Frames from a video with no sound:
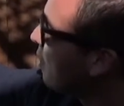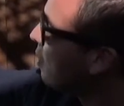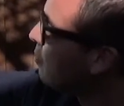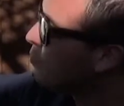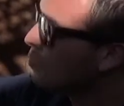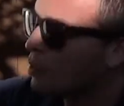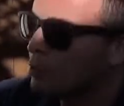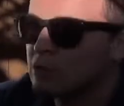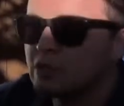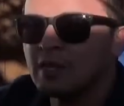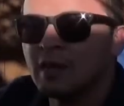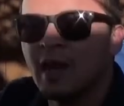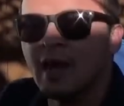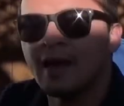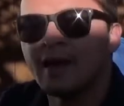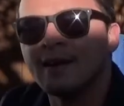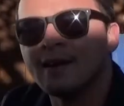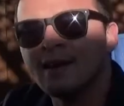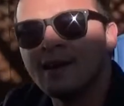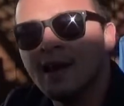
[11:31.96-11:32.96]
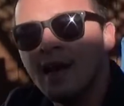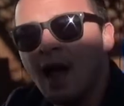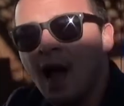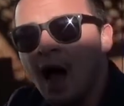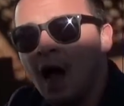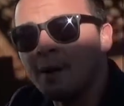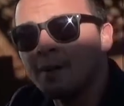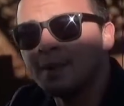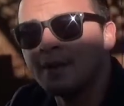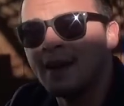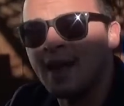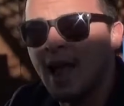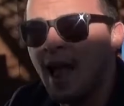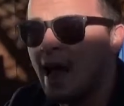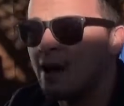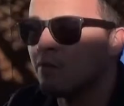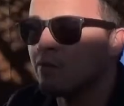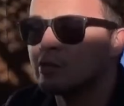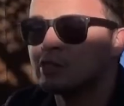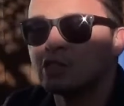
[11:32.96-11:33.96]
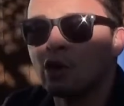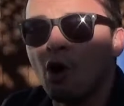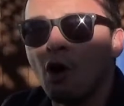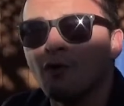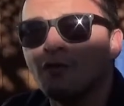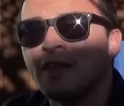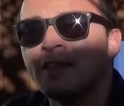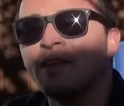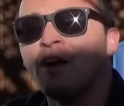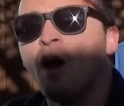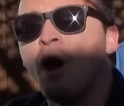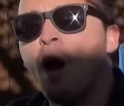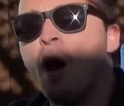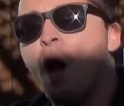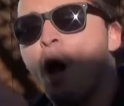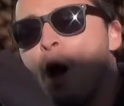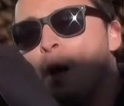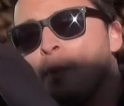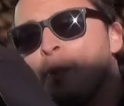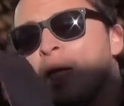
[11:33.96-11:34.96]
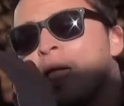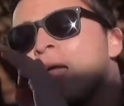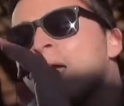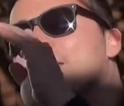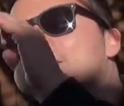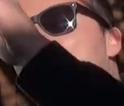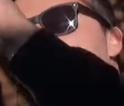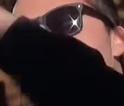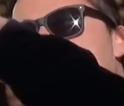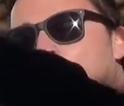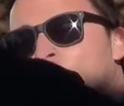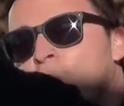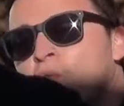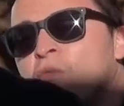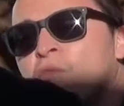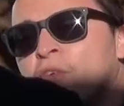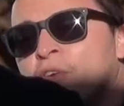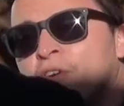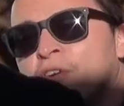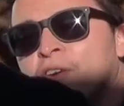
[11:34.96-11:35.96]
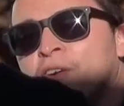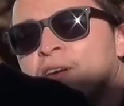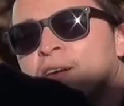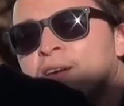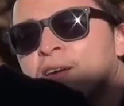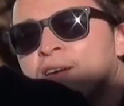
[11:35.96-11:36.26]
most likely I'm gonna have what's called an up and over